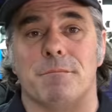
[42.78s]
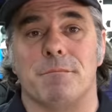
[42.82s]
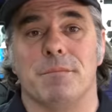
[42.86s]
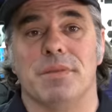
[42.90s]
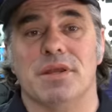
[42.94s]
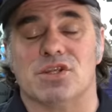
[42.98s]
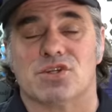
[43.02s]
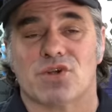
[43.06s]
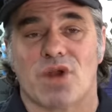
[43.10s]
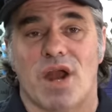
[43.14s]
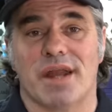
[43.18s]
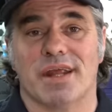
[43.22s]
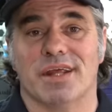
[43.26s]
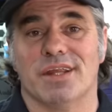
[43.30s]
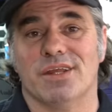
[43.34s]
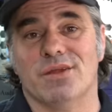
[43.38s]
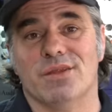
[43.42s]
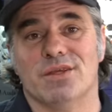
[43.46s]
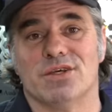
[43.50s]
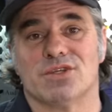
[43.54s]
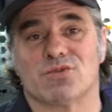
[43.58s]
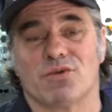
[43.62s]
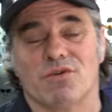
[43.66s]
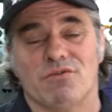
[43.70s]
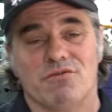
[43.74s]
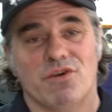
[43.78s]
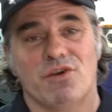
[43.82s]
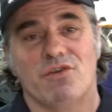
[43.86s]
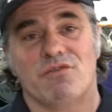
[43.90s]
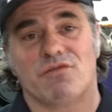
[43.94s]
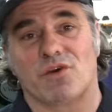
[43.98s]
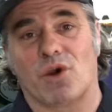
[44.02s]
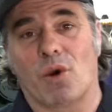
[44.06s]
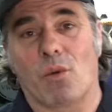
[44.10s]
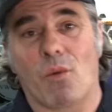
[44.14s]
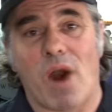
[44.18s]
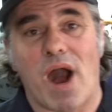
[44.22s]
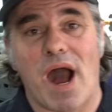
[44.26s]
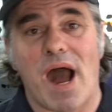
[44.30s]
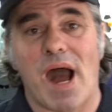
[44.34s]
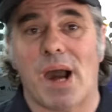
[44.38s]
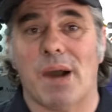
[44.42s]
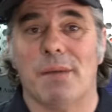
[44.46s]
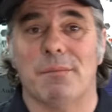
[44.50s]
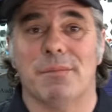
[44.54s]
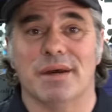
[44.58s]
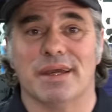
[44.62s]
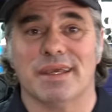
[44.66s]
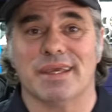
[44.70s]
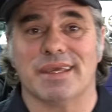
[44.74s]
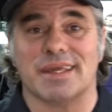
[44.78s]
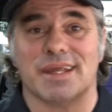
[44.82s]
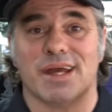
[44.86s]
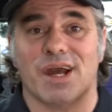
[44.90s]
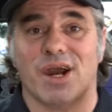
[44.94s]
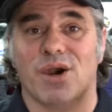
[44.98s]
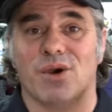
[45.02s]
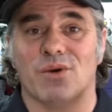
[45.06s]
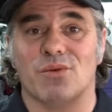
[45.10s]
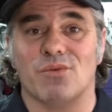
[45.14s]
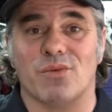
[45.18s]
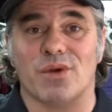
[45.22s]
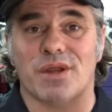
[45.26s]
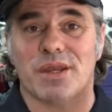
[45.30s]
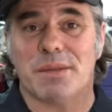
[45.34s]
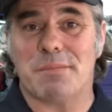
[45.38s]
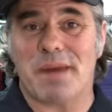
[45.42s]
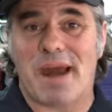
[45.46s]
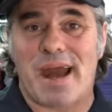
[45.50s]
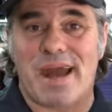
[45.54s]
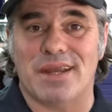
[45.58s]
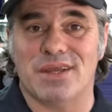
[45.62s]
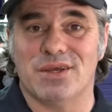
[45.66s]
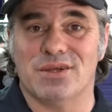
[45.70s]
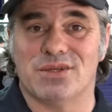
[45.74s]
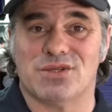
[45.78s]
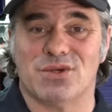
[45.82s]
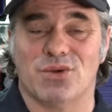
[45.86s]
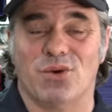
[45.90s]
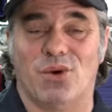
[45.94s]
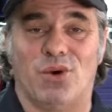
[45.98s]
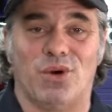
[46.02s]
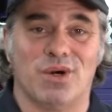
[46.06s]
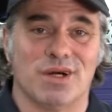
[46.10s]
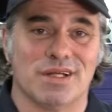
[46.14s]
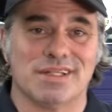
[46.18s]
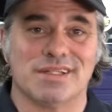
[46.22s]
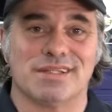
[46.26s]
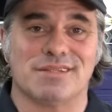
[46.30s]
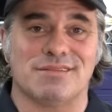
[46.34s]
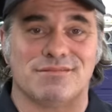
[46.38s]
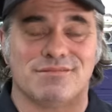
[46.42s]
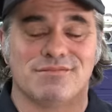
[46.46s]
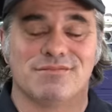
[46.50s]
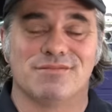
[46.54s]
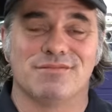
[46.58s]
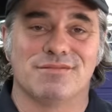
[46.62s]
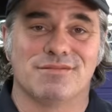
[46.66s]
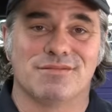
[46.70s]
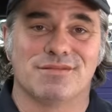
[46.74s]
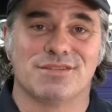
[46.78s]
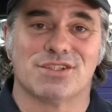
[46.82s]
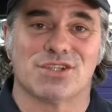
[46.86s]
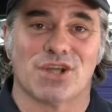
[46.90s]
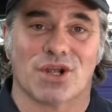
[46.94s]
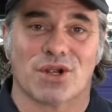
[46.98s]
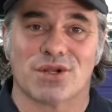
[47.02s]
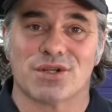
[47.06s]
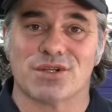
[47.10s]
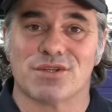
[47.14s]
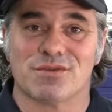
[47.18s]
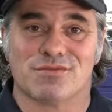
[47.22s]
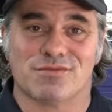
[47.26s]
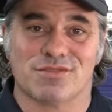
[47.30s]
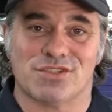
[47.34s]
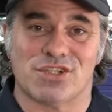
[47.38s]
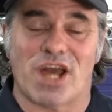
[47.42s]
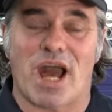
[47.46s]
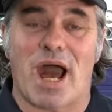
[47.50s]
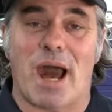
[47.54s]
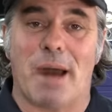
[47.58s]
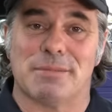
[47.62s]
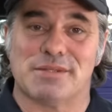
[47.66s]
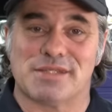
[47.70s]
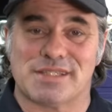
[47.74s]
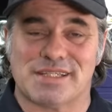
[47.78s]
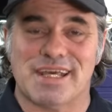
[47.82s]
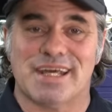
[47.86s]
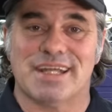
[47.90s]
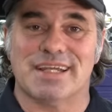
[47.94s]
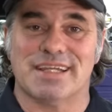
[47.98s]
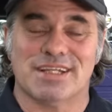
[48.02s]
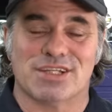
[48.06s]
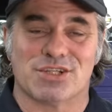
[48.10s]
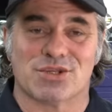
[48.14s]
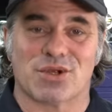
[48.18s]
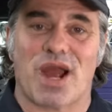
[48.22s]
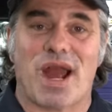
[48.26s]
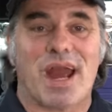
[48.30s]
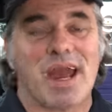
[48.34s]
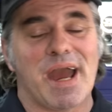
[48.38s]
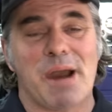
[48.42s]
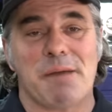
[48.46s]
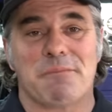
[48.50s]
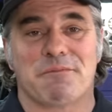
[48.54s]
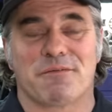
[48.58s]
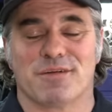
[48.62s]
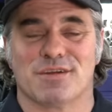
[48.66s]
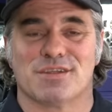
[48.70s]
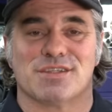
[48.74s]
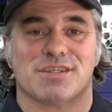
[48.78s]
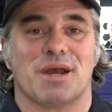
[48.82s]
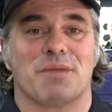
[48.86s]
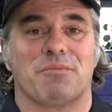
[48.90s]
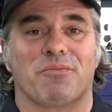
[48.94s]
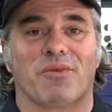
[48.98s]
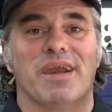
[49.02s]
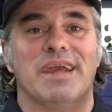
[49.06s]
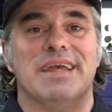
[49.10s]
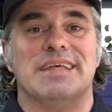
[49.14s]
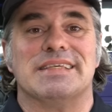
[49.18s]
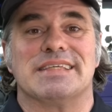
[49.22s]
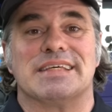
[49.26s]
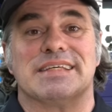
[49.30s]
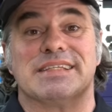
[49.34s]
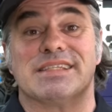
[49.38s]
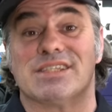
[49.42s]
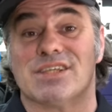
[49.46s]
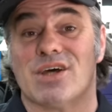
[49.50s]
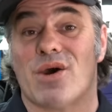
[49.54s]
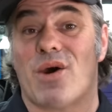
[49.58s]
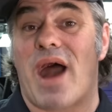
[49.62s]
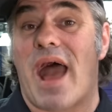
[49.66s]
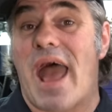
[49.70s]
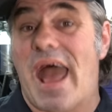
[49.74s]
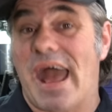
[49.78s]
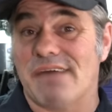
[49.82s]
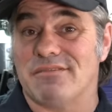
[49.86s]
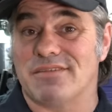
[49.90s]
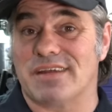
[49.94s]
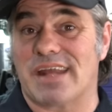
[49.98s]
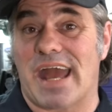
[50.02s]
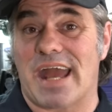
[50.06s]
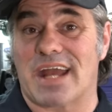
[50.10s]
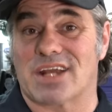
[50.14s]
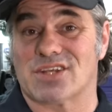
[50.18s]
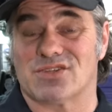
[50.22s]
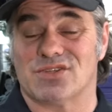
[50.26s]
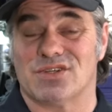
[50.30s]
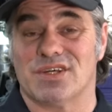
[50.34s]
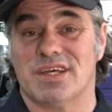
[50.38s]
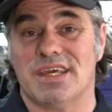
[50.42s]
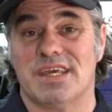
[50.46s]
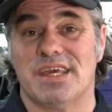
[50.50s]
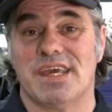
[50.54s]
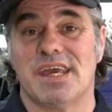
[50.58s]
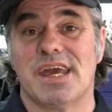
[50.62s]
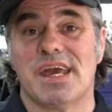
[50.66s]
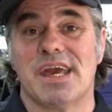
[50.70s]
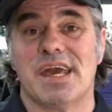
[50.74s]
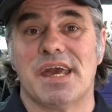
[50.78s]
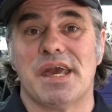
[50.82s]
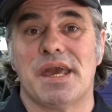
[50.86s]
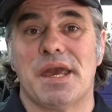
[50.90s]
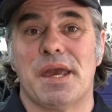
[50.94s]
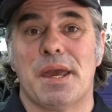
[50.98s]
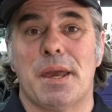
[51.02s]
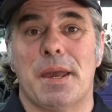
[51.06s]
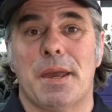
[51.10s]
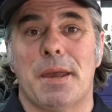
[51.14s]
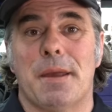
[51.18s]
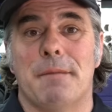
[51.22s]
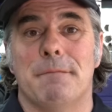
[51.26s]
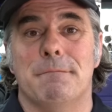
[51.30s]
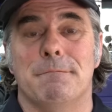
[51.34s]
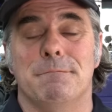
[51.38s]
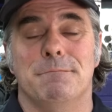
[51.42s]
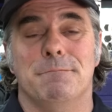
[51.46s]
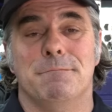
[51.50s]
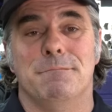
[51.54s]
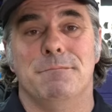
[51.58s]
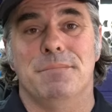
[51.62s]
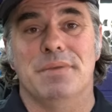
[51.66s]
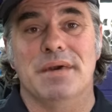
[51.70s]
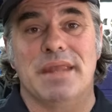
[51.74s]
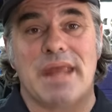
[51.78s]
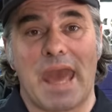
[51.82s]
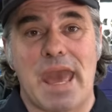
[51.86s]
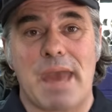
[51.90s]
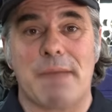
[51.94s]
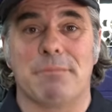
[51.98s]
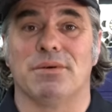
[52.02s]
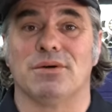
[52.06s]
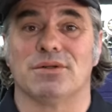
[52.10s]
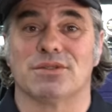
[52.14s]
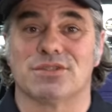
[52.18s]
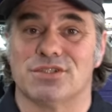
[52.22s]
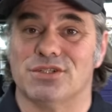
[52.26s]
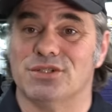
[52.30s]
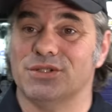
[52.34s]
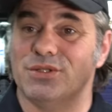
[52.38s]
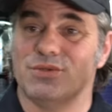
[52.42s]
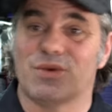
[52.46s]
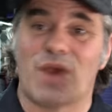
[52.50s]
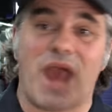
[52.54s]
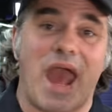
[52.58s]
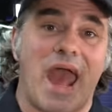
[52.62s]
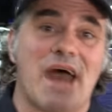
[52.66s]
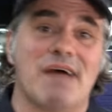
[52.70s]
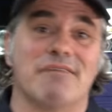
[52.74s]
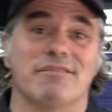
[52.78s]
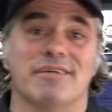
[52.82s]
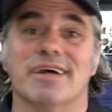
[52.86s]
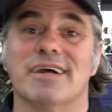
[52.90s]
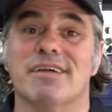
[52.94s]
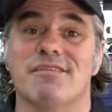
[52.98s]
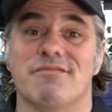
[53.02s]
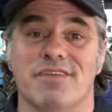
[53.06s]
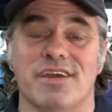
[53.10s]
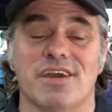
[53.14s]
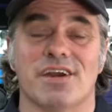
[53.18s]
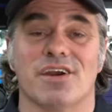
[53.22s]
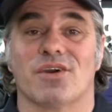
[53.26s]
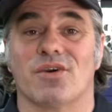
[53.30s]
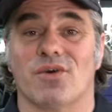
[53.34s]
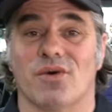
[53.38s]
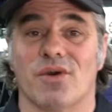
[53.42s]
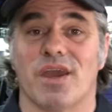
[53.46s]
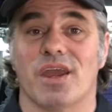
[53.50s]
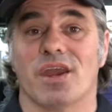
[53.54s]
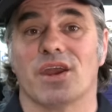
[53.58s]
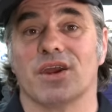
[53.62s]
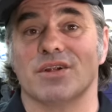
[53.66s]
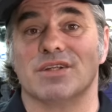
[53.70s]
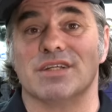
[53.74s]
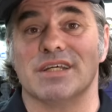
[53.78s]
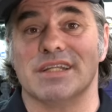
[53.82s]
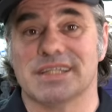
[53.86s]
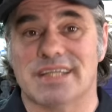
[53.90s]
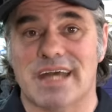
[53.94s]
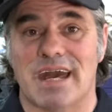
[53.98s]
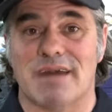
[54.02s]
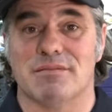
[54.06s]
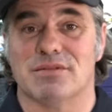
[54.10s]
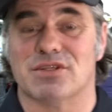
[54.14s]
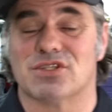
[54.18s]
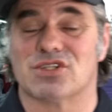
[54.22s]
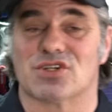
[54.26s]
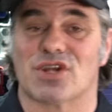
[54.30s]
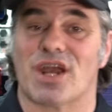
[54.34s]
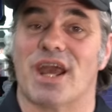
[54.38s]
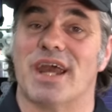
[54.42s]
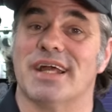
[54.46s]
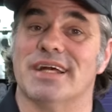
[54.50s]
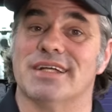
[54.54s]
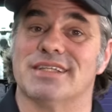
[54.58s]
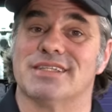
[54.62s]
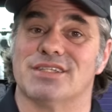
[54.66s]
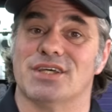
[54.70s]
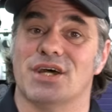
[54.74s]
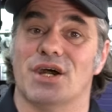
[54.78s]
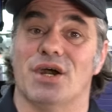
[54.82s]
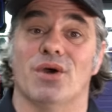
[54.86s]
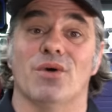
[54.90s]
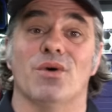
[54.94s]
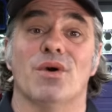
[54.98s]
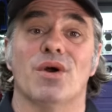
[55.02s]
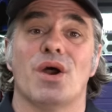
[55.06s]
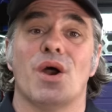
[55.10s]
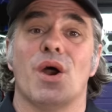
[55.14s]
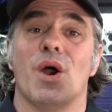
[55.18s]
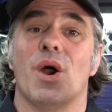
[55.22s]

been trying to do this review for a while, but you know, when you buy a new tool, certain jobs tend to dry up for some reason. So I haven't actually been able to have a vehicle here to demonstrate it. So